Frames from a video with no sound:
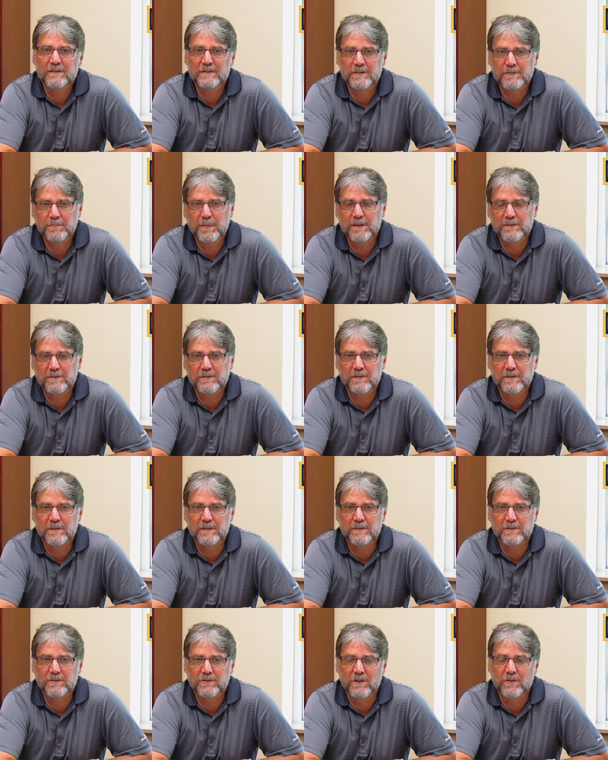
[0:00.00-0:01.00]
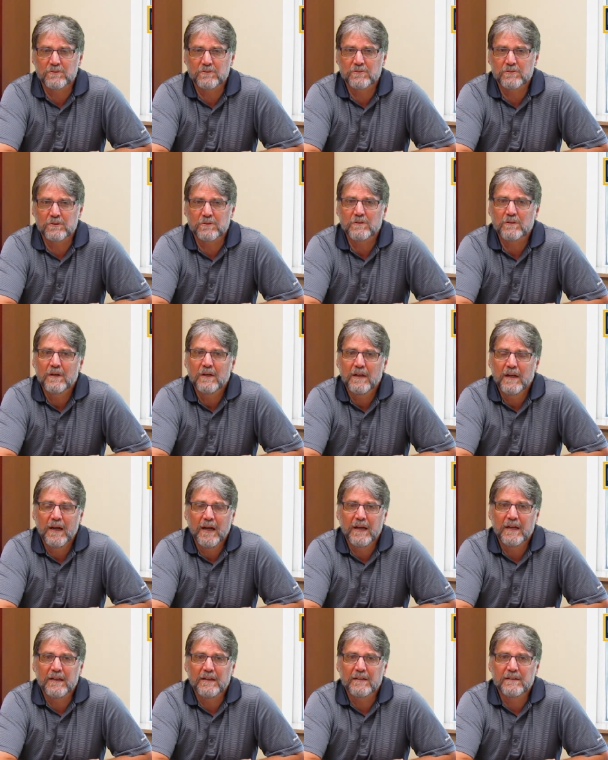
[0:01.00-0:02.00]
especially social
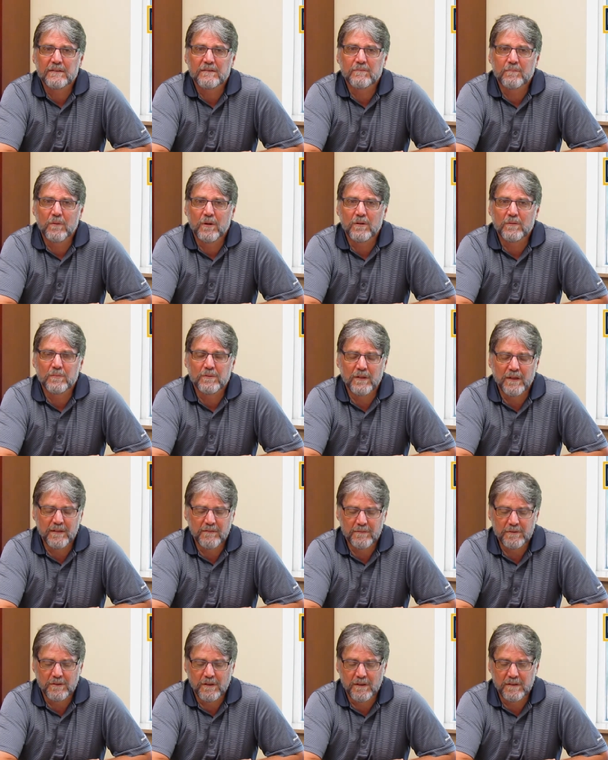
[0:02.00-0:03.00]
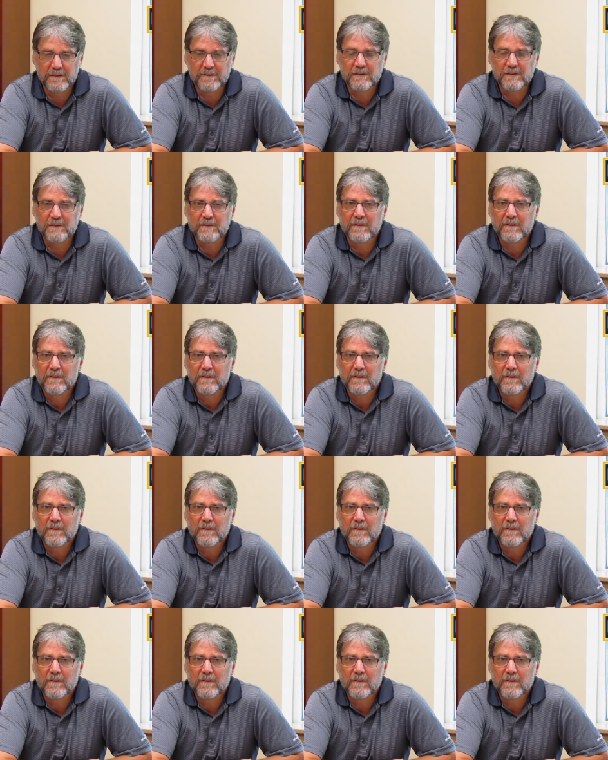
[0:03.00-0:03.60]
and mobile advertising.